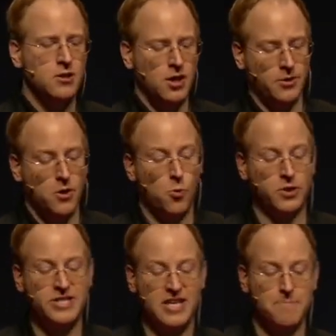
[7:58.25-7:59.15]
And what
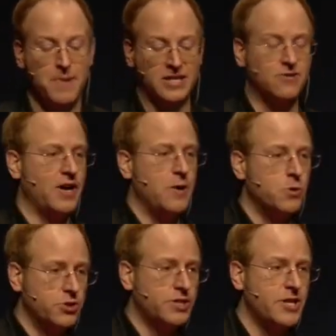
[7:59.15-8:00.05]
is the impact of that? And
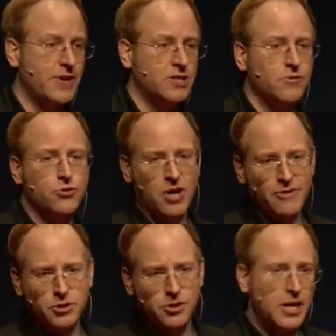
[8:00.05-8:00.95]
what's our direction of travel? And